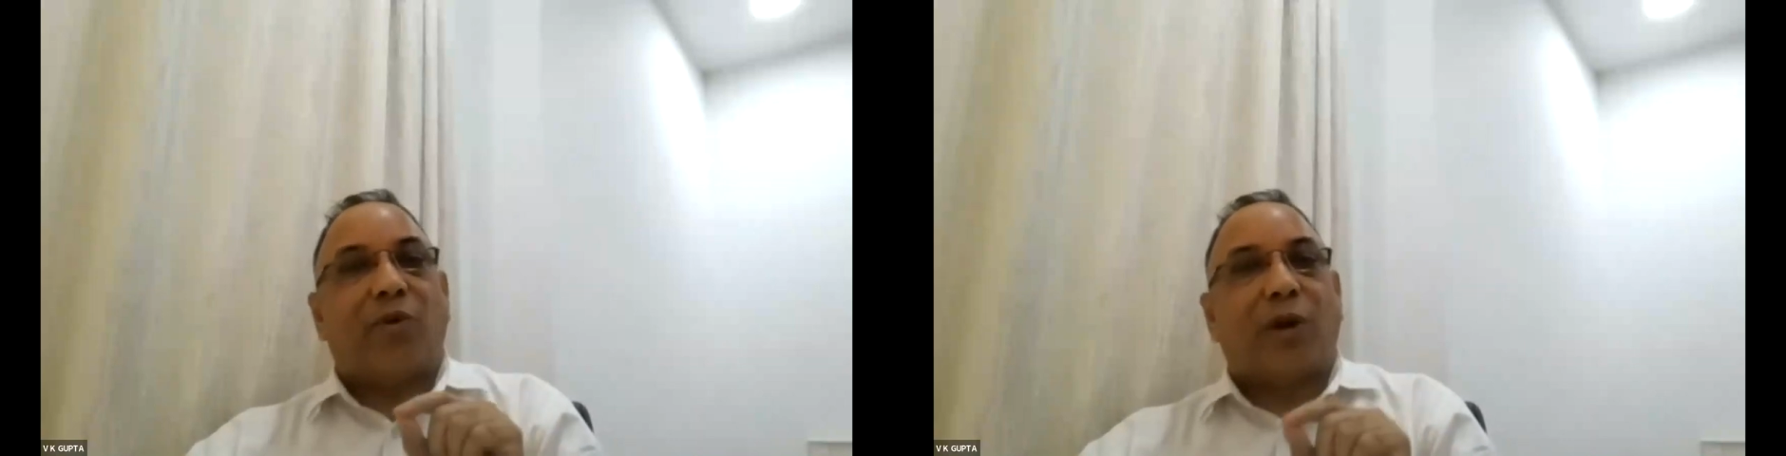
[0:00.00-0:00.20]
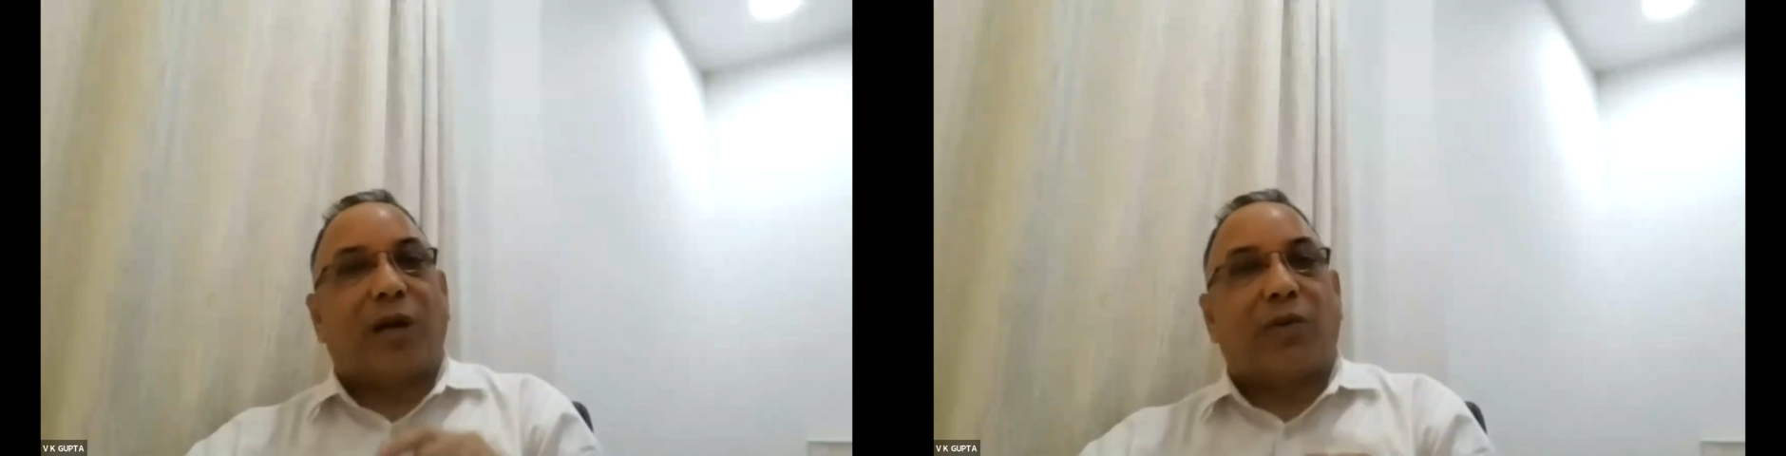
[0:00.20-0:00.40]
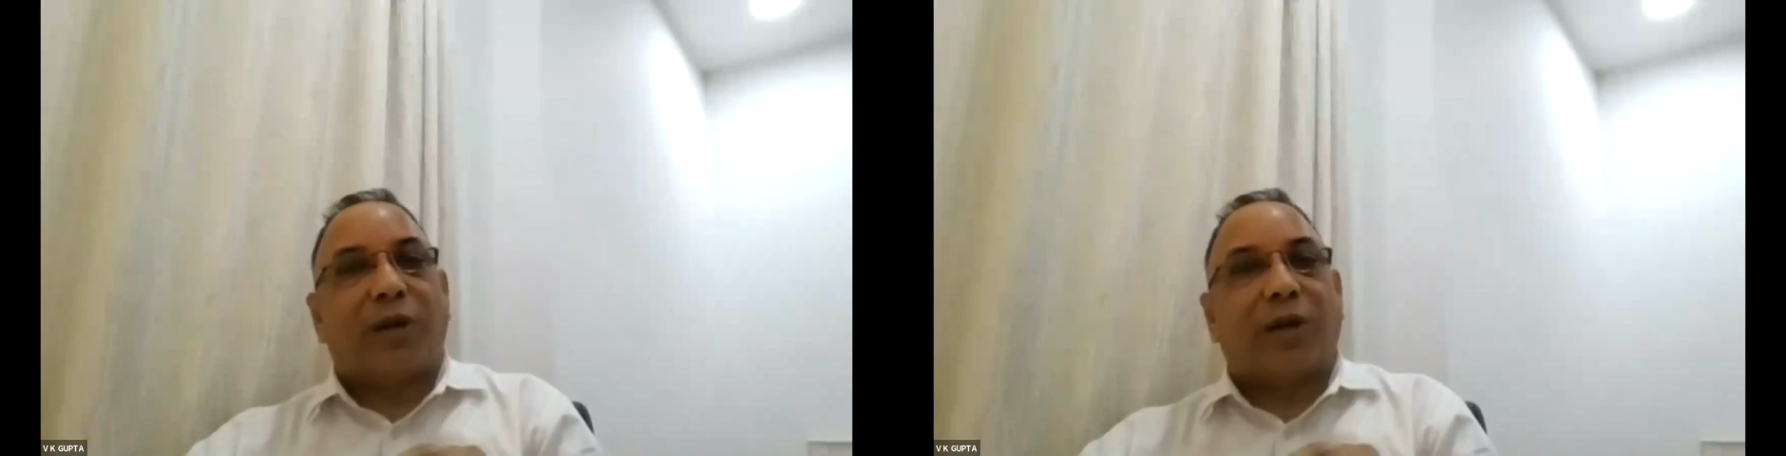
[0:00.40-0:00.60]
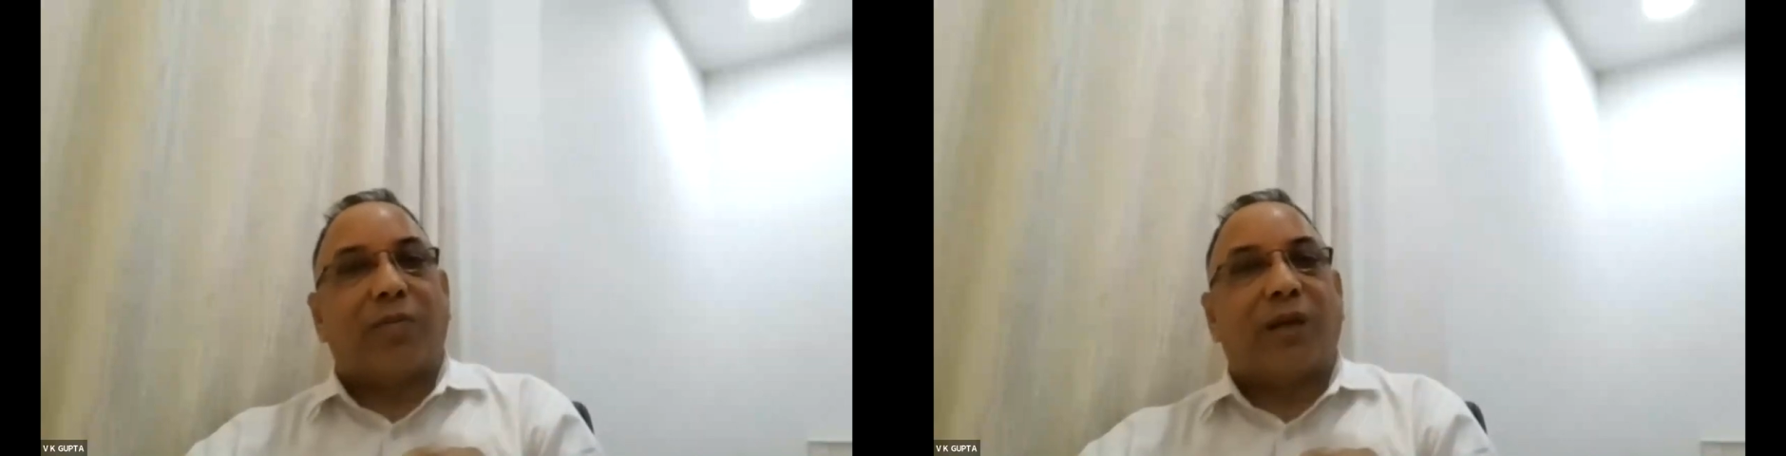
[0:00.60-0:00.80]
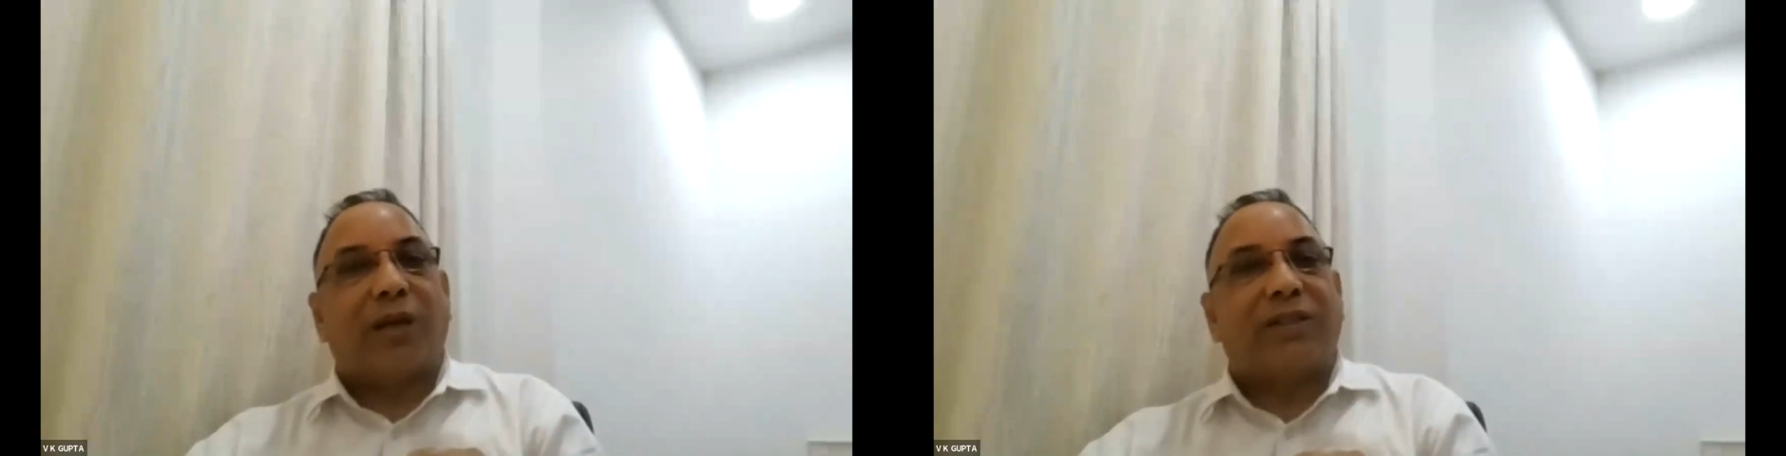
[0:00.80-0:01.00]
the
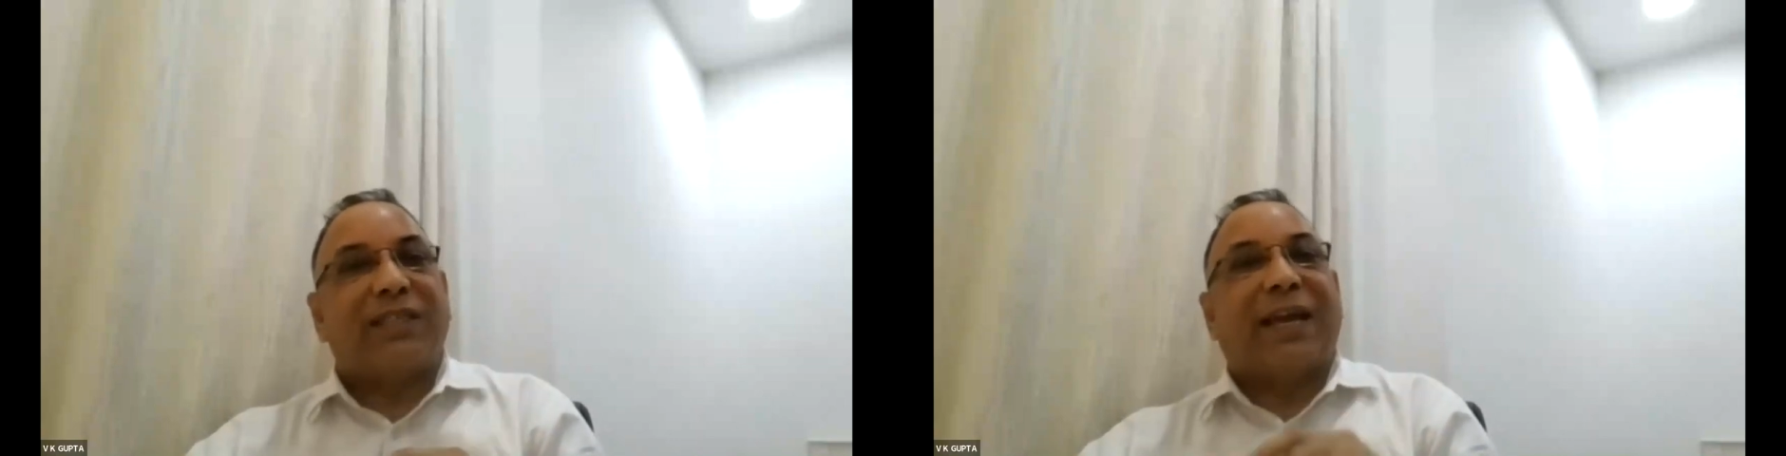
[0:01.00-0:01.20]
moratorium will,